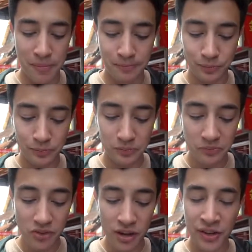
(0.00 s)

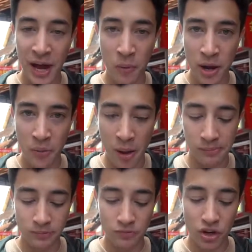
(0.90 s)
That white one
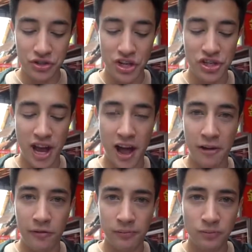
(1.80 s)
doesn't have